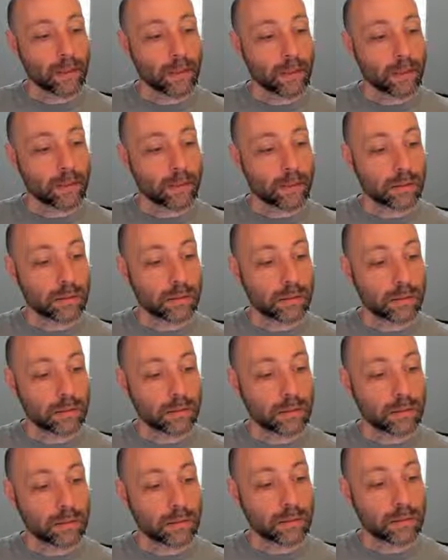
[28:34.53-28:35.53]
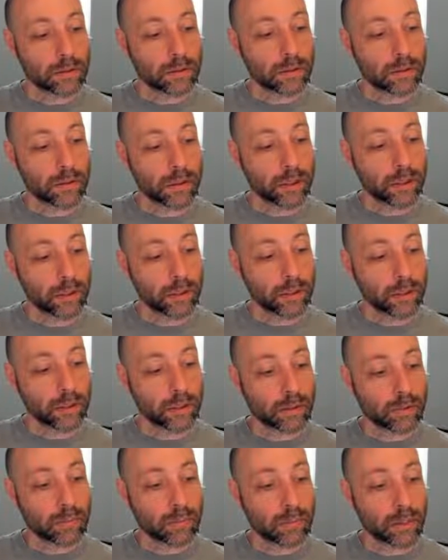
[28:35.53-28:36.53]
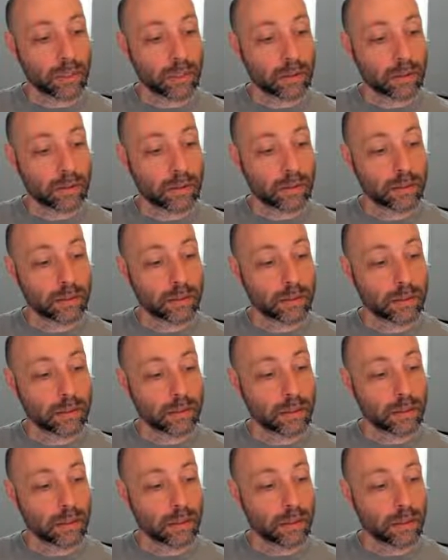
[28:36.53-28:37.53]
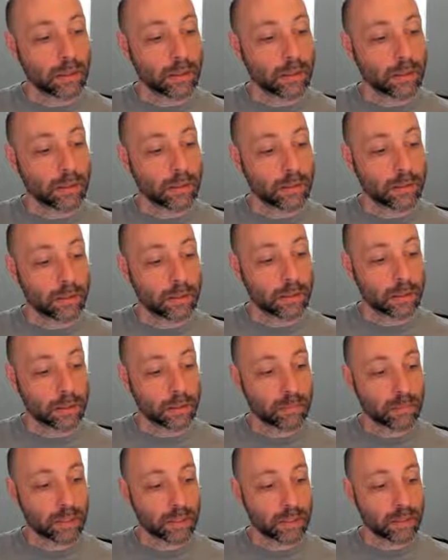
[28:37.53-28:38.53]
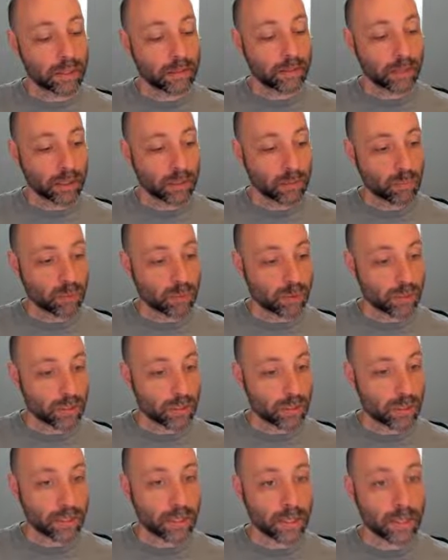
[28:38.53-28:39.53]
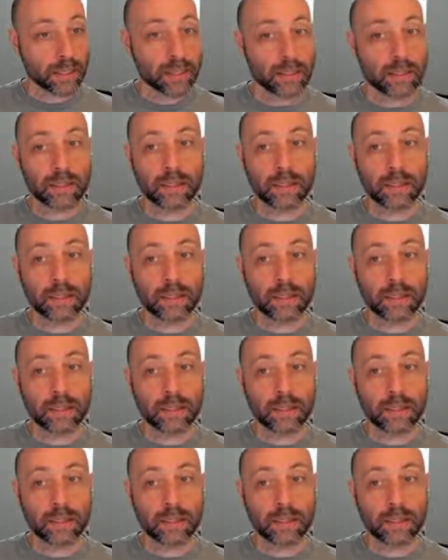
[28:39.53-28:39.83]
So let's just go ahead and commit. Let's just commit that. I'm not going to push it yet.